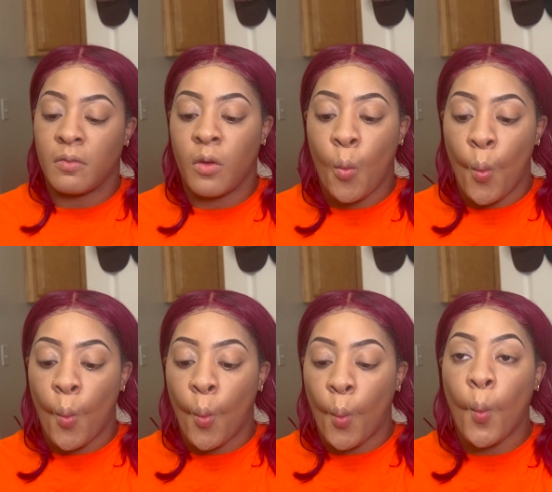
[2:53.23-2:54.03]
So I'm
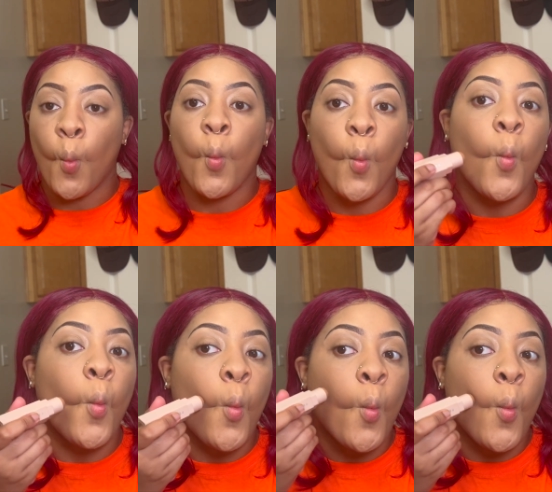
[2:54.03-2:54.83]
going in with my
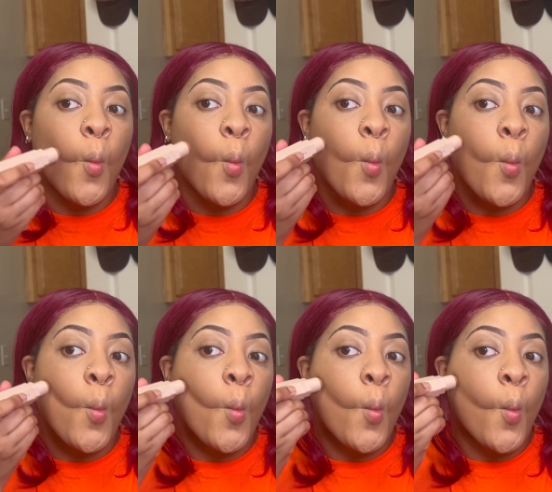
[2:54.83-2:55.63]
Fenty Beauty
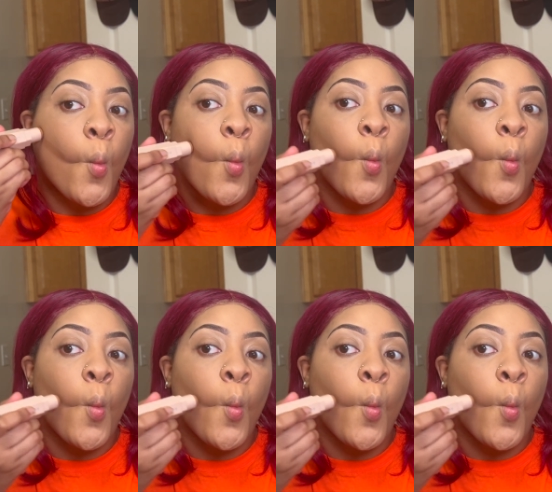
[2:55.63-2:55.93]
Matchstick